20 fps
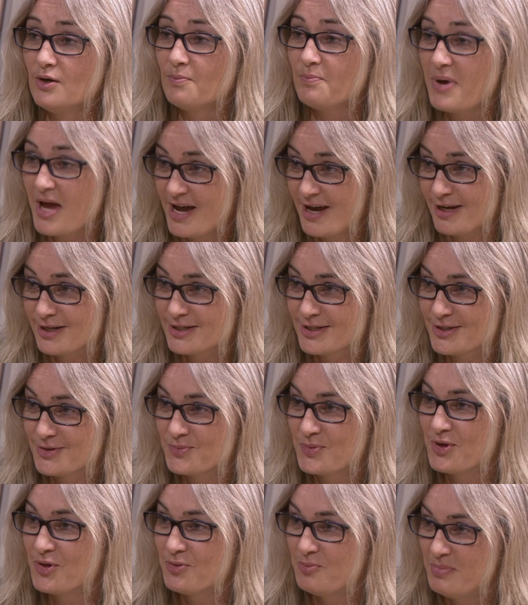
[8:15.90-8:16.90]
pests
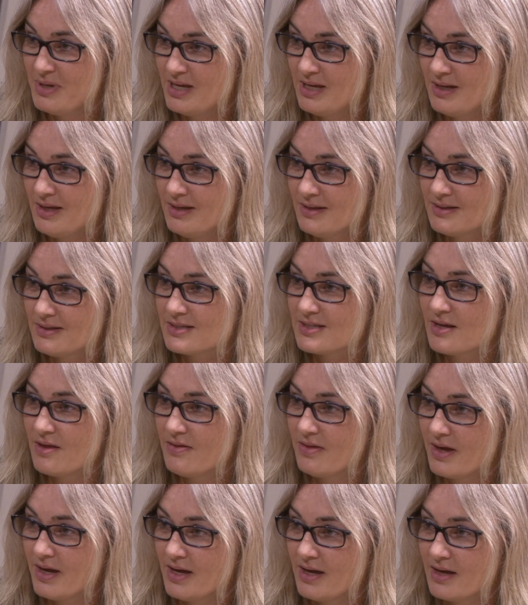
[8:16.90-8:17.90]
with beans
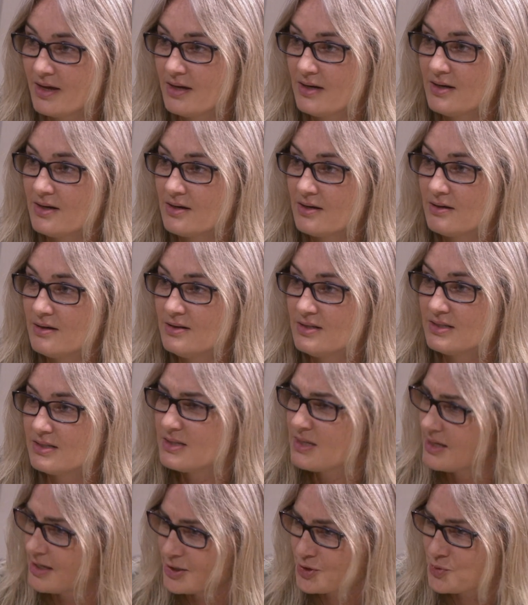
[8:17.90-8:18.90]
than
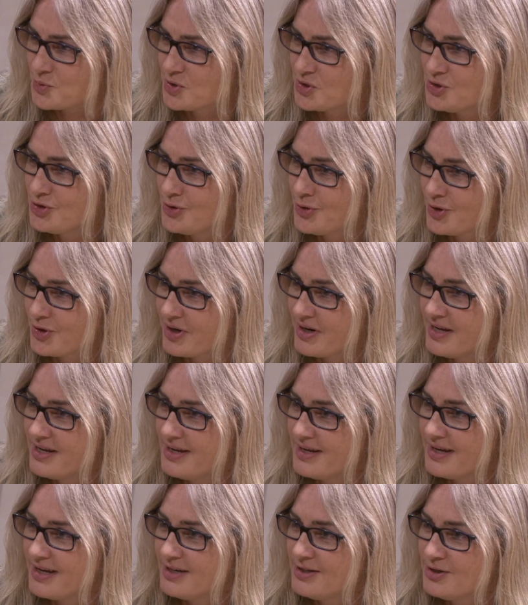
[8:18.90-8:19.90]
disease. Would you
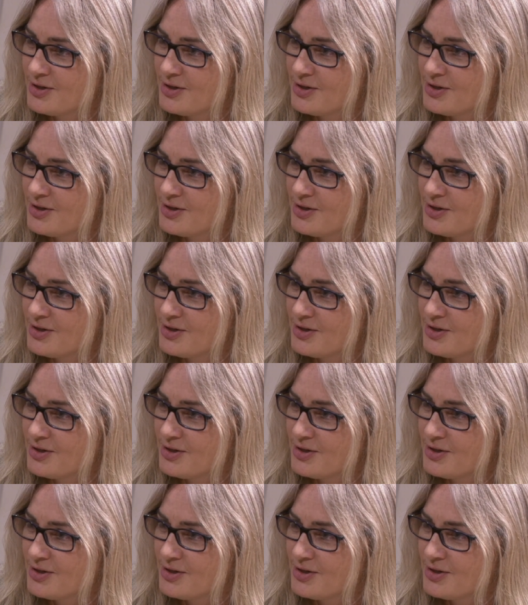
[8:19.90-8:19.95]
agree in